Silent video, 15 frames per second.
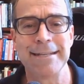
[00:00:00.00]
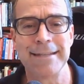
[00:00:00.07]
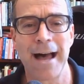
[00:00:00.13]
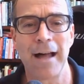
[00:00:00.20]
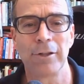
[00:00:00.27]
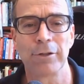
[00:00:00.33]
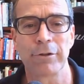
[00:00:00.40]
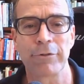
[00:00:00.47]

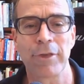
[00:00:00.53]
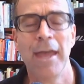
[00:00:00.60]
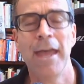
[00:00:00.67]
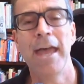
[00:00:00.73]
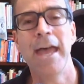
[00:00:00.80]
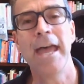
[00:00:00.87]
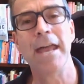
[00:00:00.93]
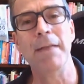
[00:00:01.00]

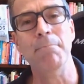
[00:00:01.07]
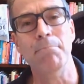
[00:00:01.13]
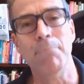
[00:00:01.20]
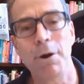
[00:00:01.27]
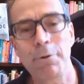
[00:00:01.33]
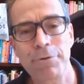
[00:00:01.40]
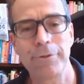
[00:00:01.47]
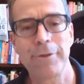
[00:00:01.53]
And
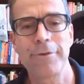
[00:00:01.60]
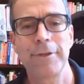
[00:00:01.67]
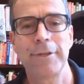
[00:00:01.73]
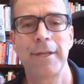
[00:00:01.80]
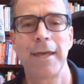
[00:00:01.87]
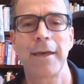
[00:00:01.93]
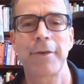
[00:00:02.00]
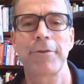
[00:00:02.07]
most of these
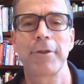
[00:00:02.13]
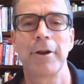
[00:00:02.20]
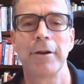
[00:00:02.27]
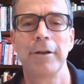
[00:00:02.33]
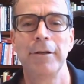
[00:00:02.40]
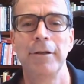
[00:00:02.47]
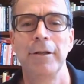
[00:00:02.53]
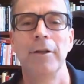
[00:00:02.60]
attacks
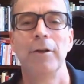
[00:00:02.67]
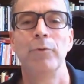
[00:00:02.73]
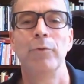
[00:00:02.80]
started